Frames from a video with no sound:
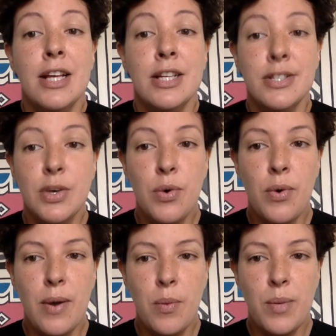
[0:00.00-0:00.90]

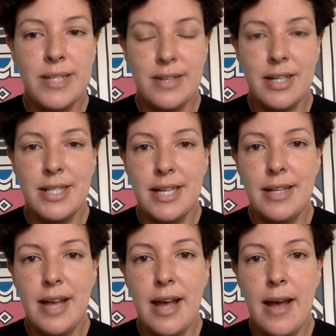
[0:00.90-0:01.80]
So we
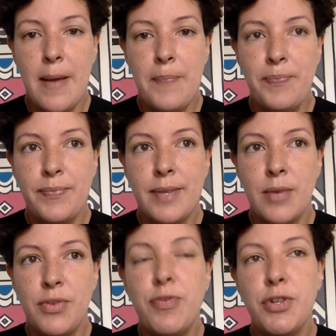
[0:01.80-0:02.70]
started,
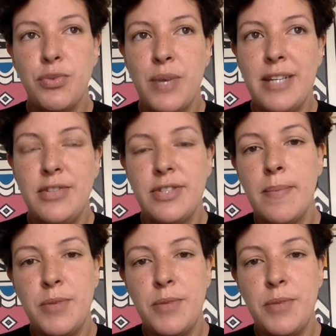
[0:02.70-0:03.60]
the first week,
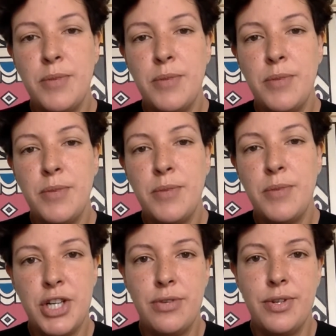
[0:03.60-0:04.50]
some
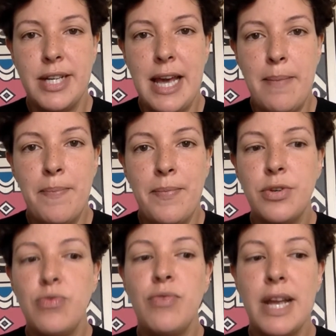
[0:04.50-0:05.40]
children came,
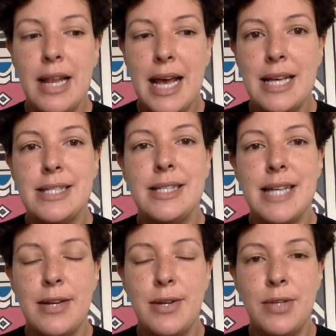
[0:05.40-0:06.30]
realized
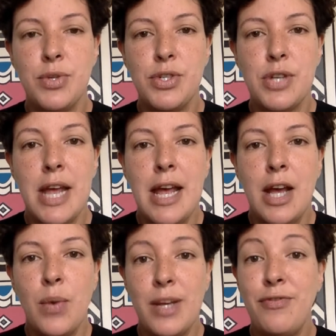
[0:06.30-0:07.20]
that it was
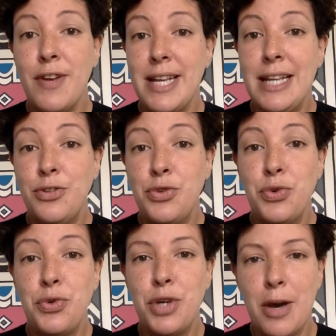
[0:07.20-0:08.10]
quite funny
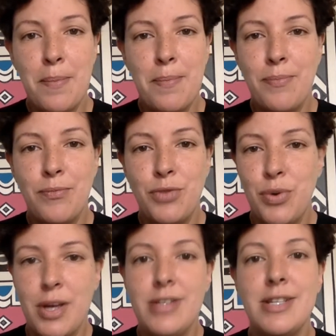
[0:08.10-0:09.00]
to come to
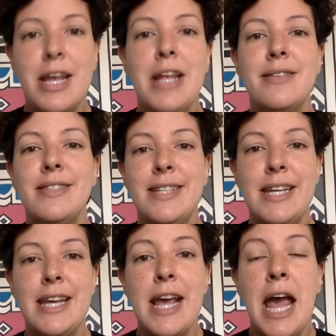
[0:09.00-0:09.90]
us and
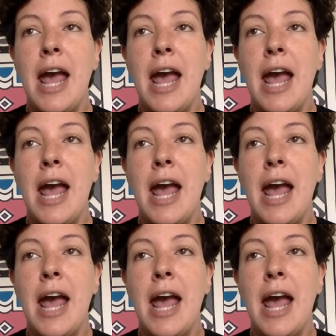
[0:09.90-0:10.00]
see